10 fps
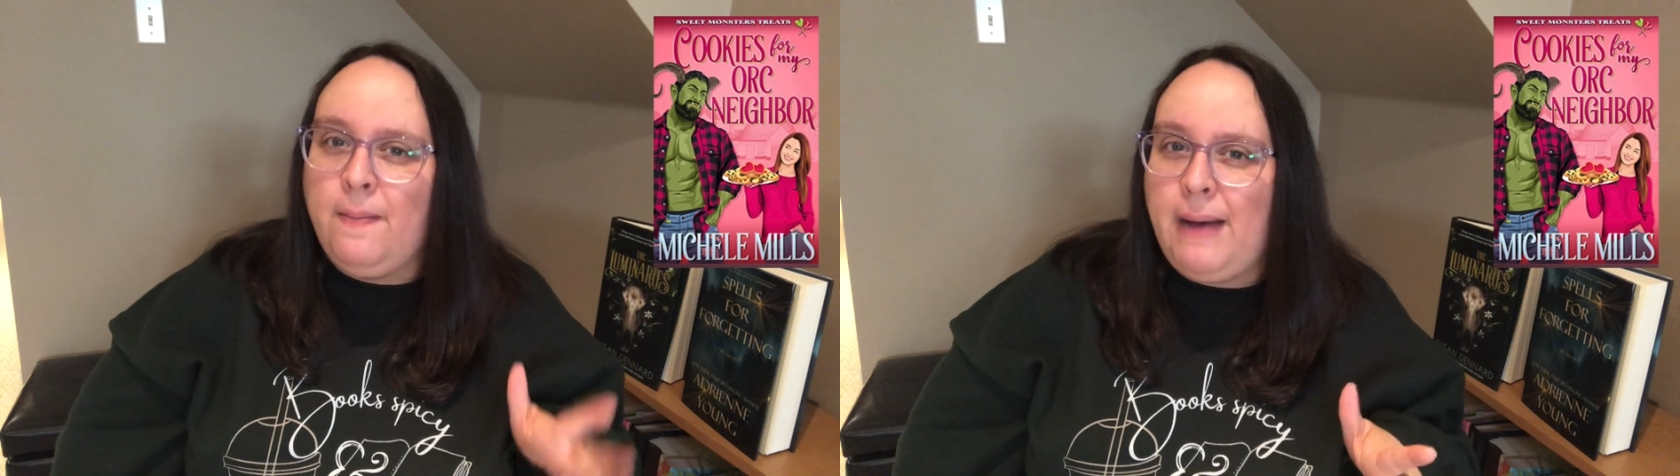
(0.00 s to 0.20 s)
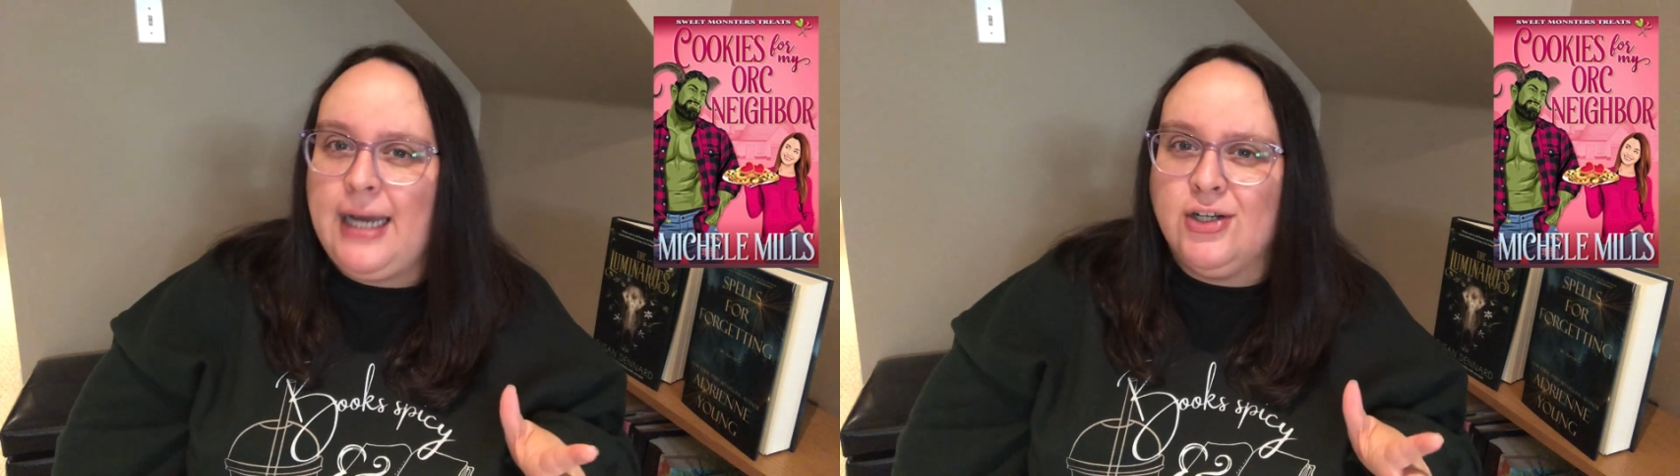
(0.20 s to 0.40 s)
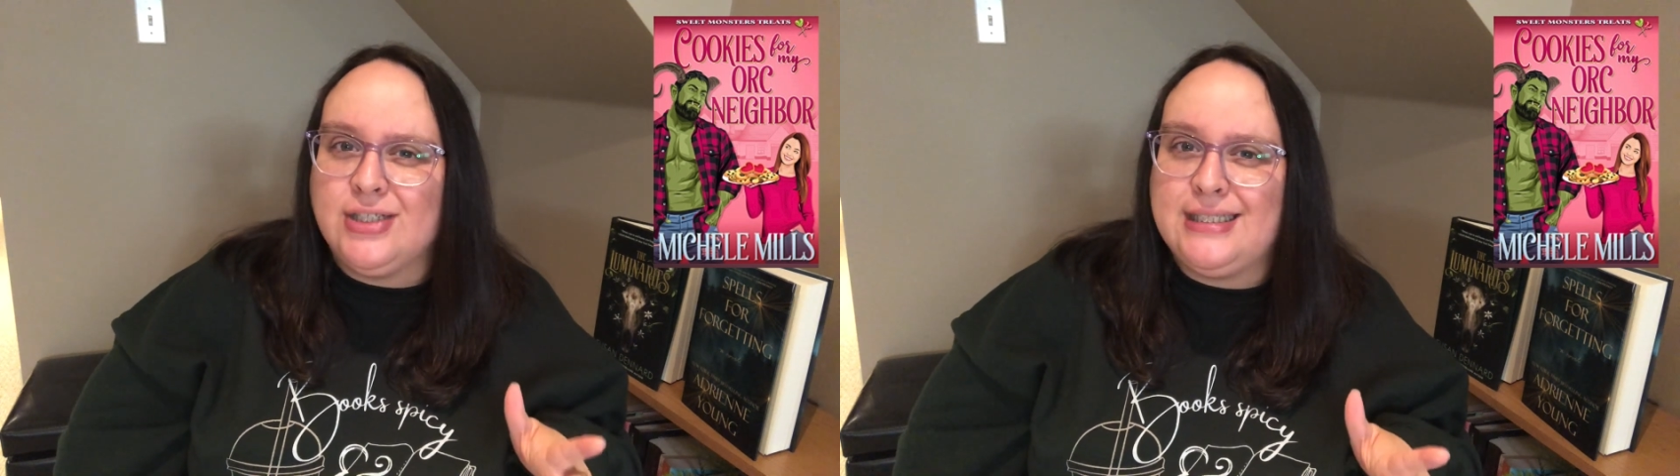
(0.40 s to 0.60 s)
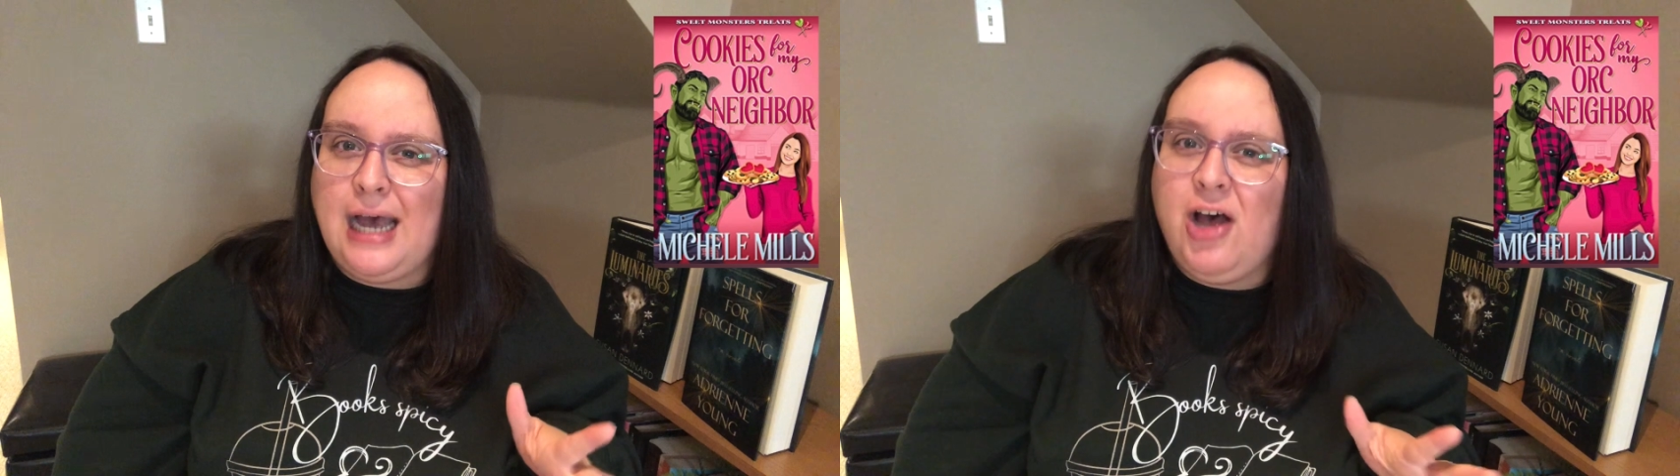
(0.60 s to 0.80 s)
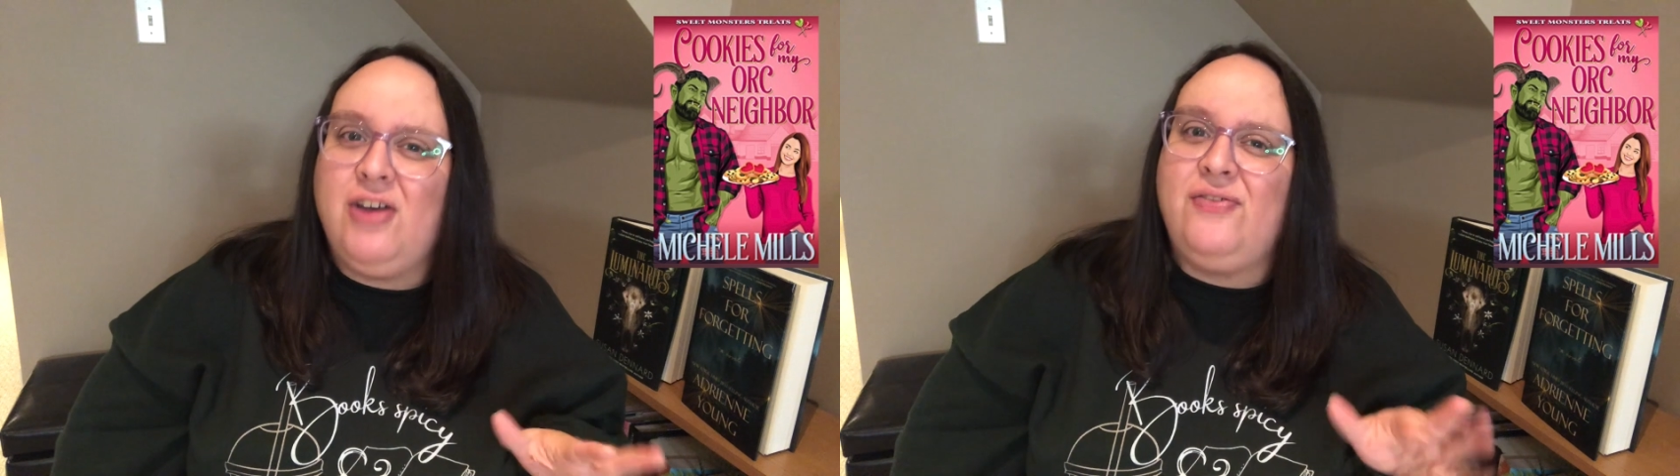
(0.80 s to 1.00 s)
By
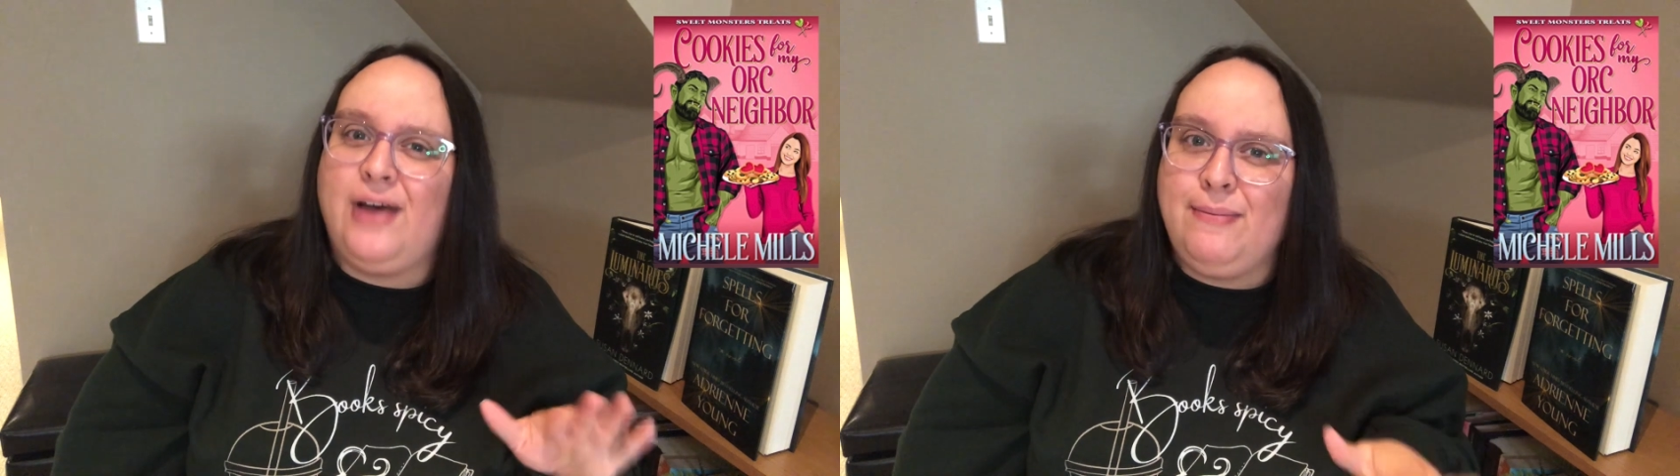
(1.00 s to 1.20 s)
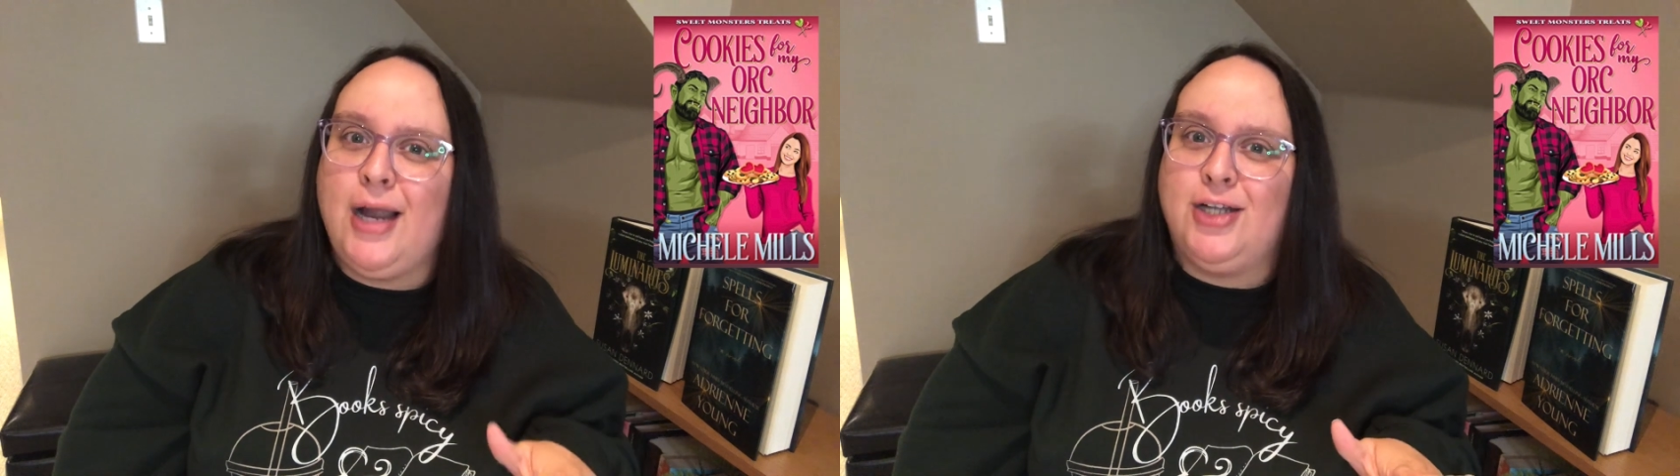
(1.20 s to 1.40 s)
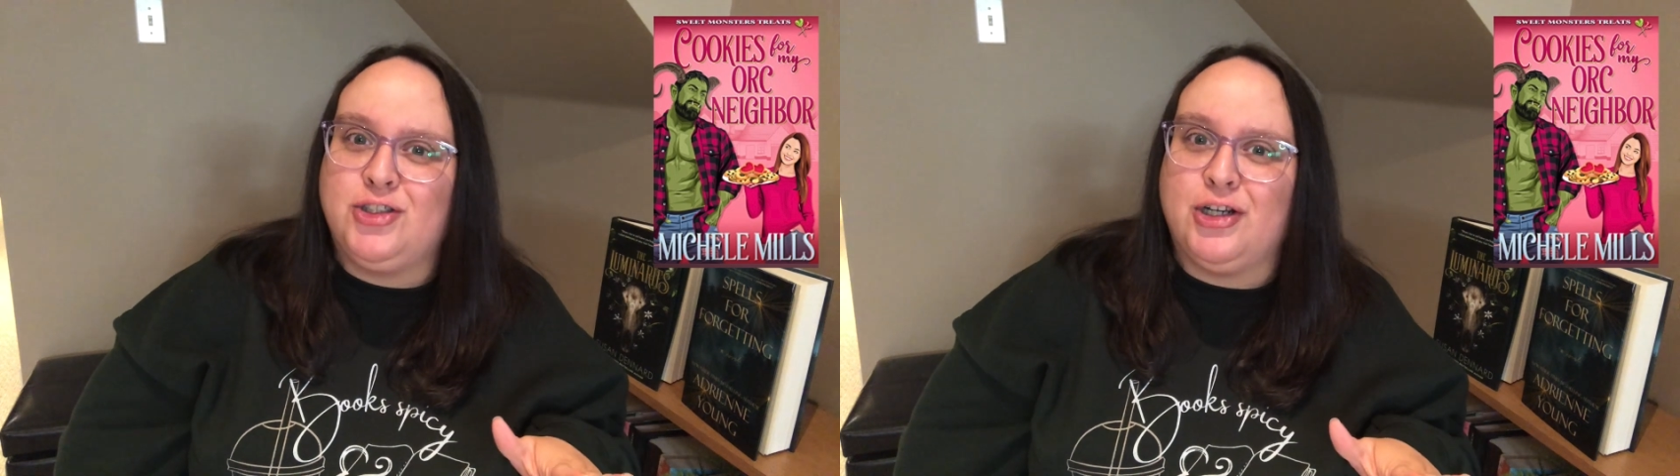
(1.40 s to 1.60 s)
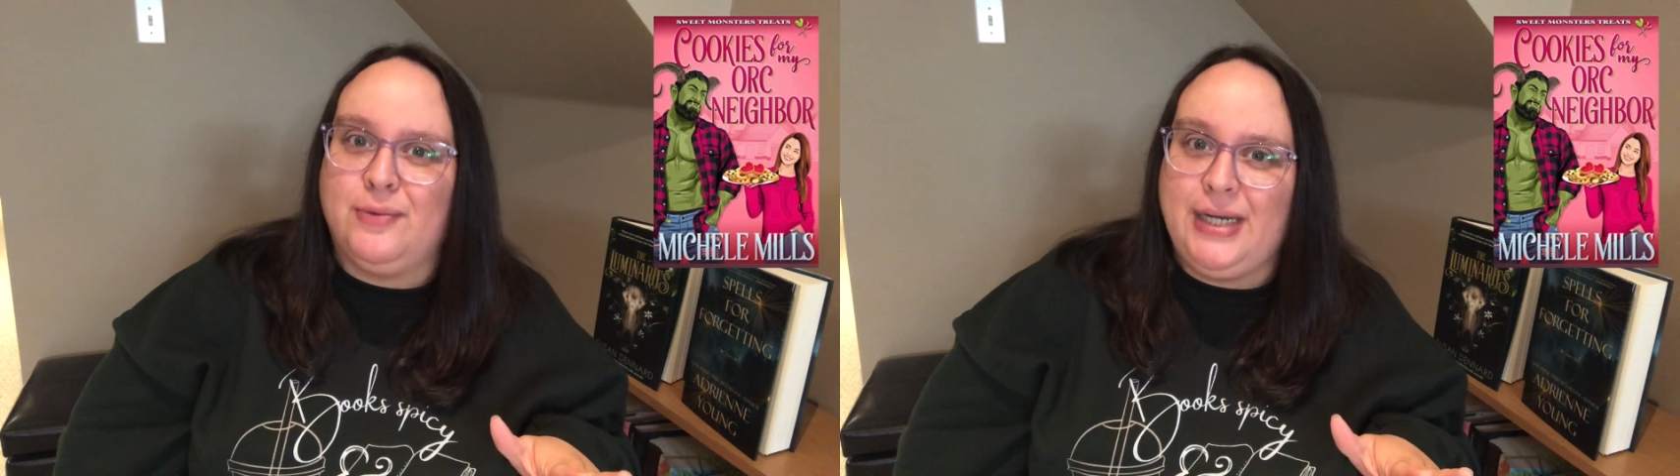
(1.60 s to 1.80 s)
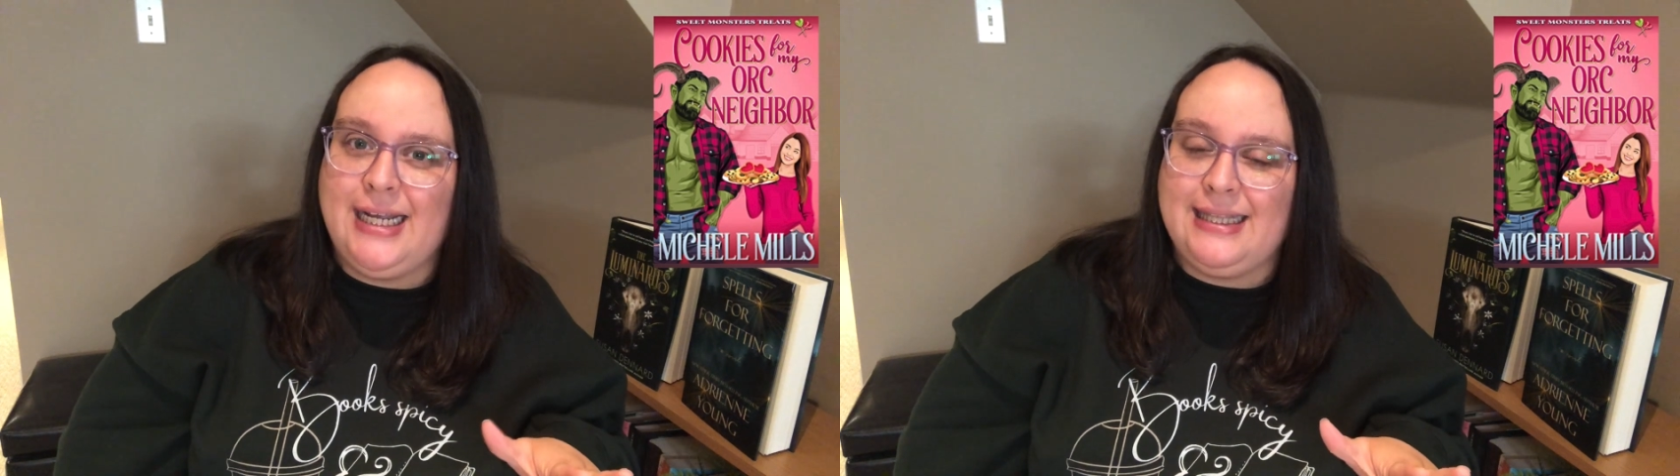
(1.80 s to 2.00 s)
yourself, I'm not sure it
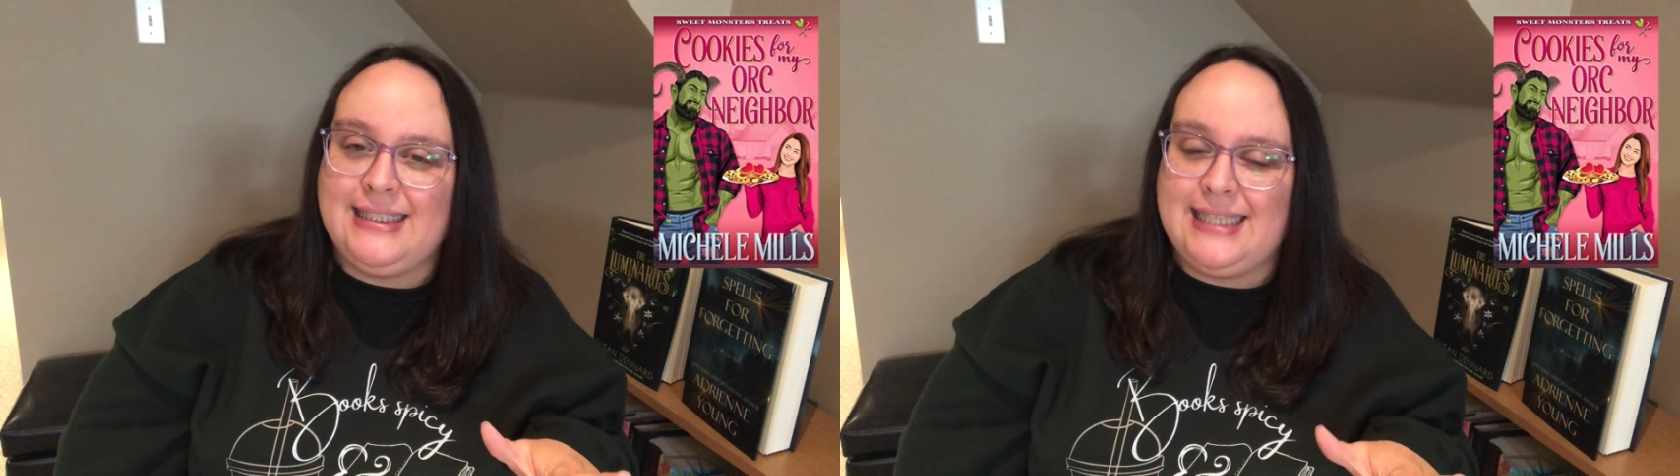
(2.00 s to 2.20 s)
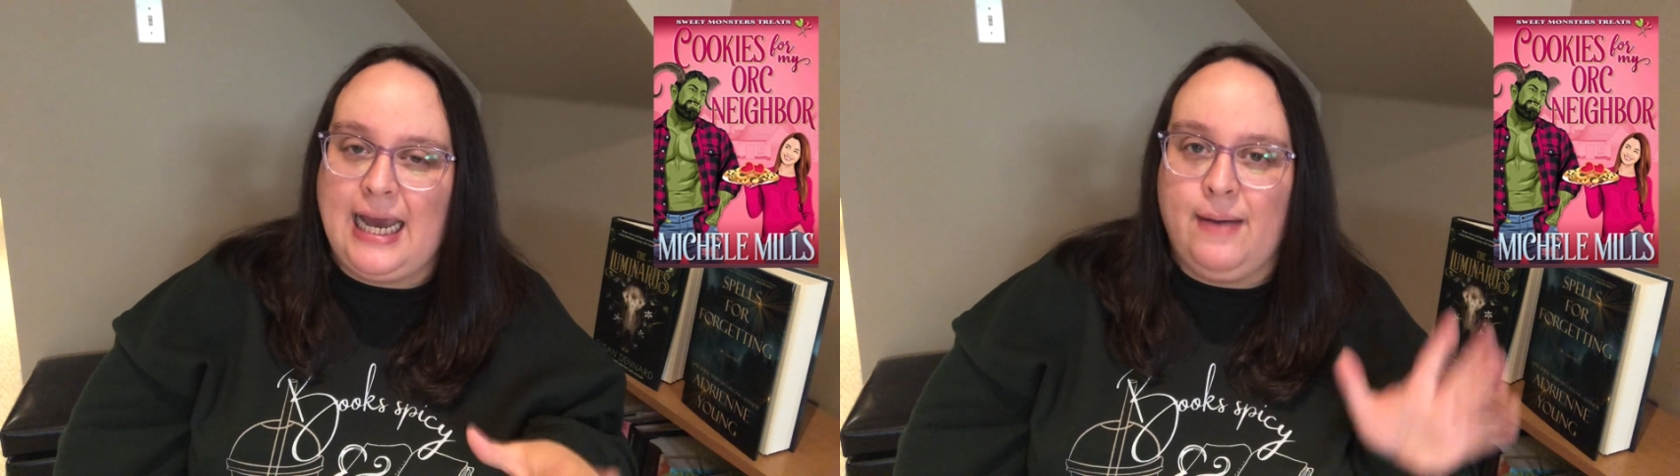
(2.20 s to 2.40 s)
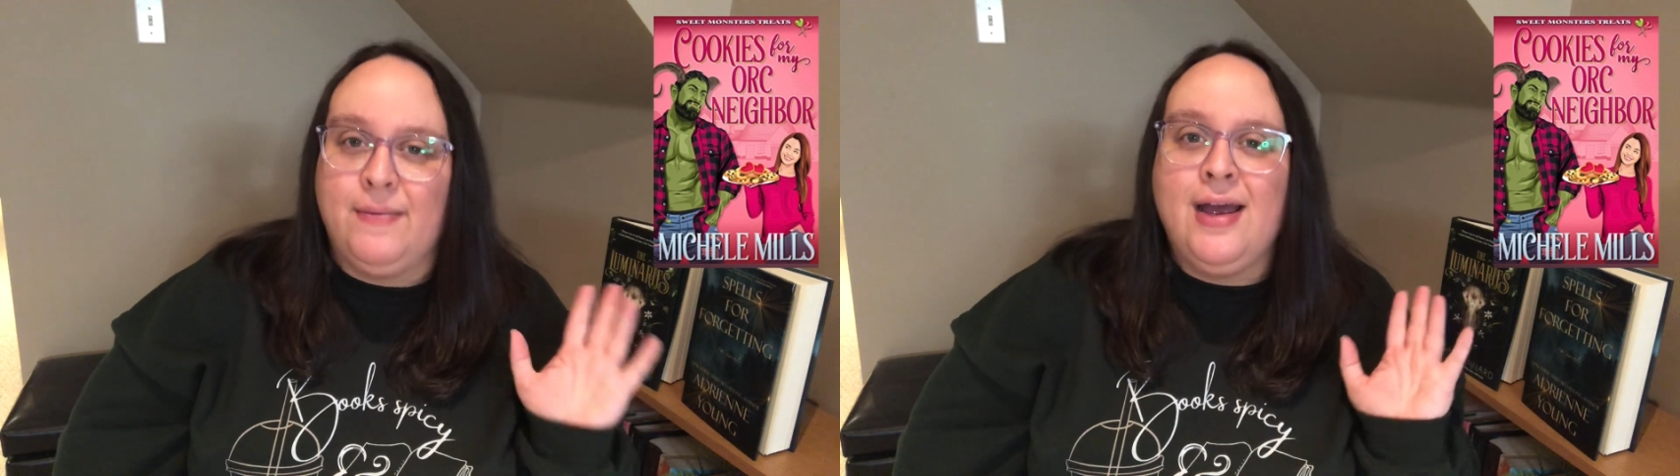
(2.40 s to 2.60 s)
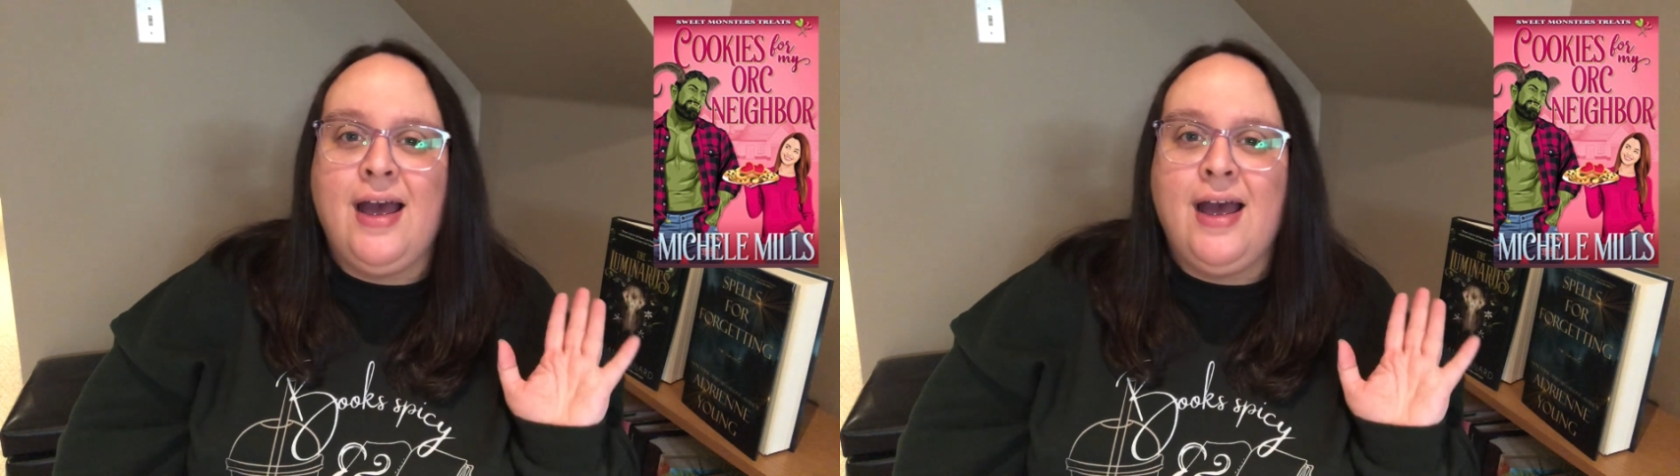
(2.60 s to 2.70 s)
would hit the same.